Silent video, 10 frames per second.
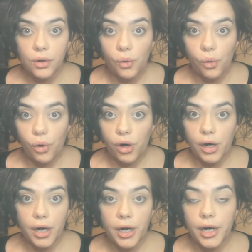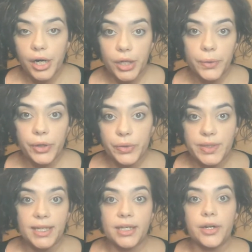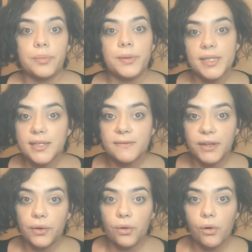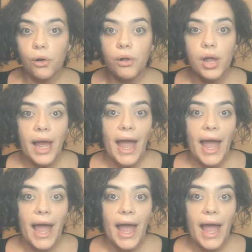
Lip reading: Or are you using your business vehicle